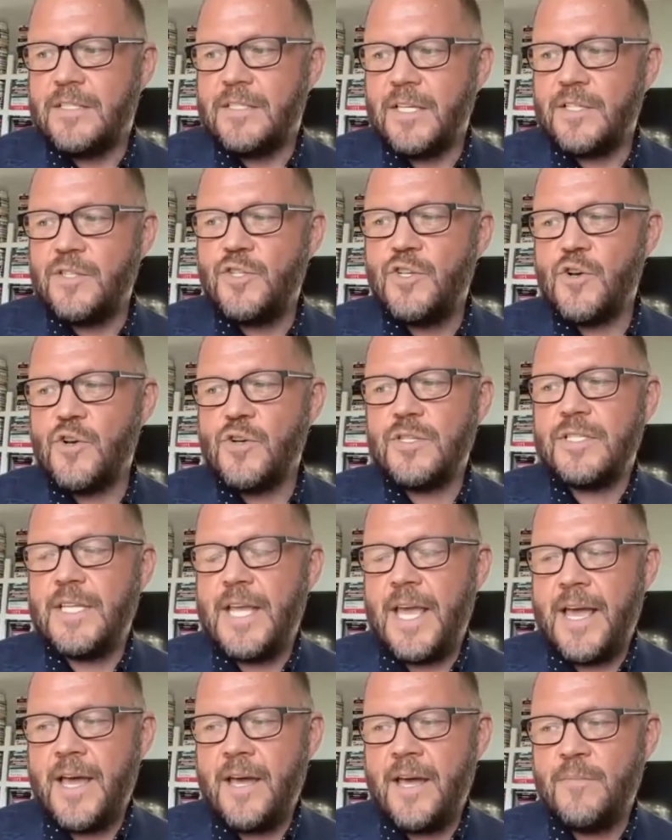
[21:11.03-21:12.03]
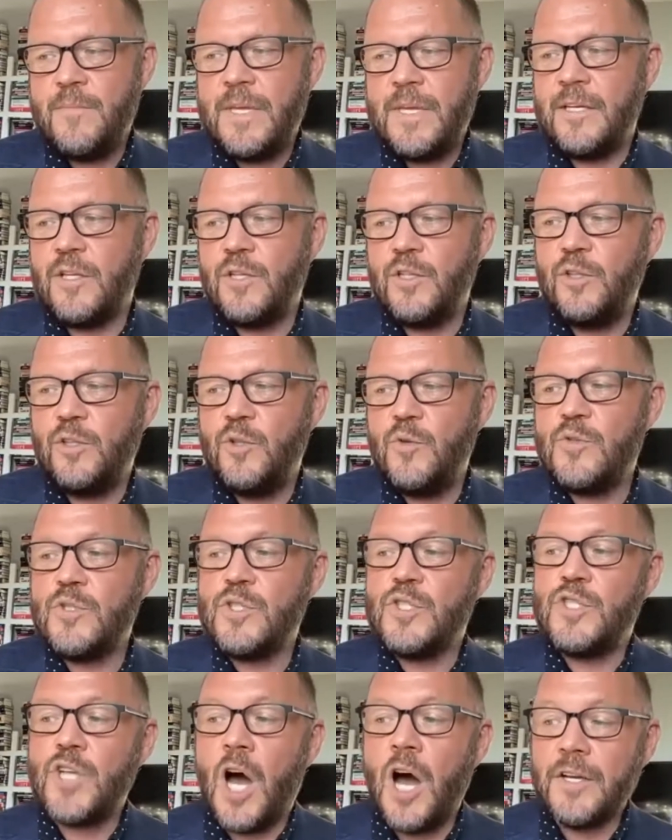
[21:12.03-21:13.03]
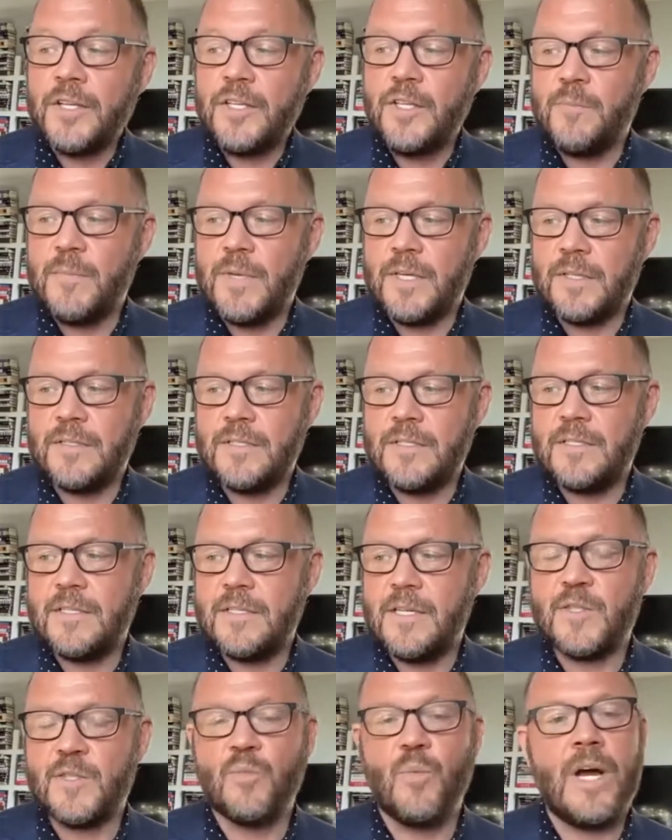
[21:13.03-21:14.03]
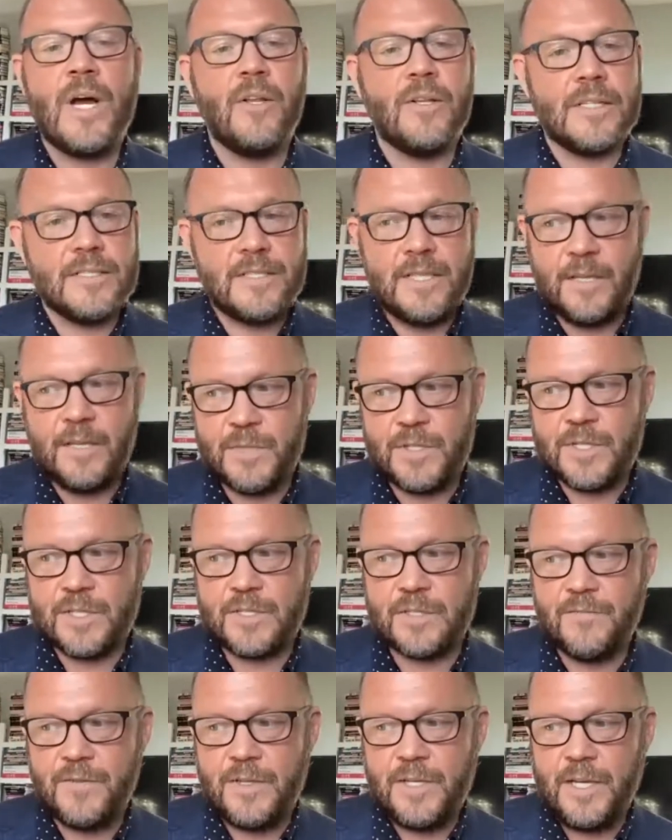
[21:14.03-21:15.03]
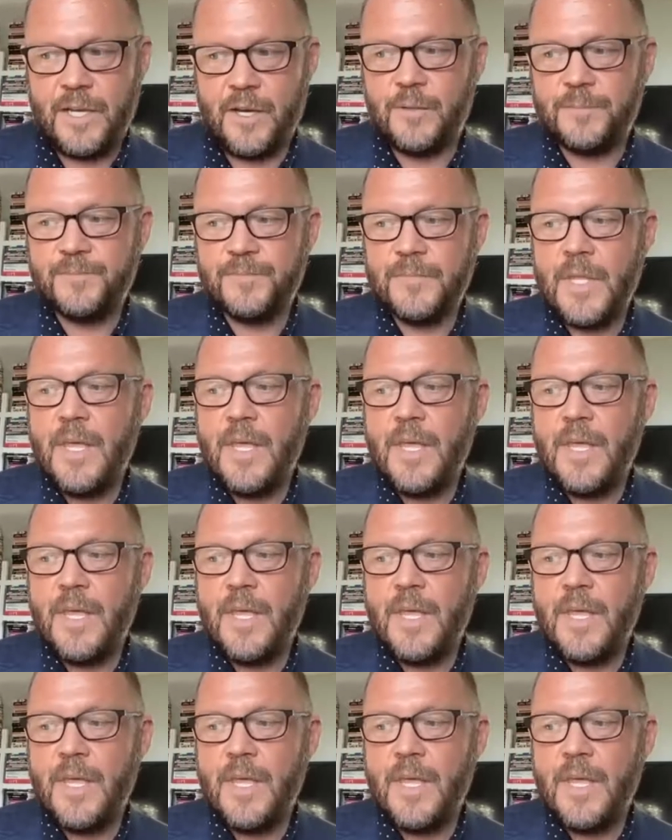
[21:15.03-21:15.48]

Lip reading: Does your DAM include documents as well as images and video?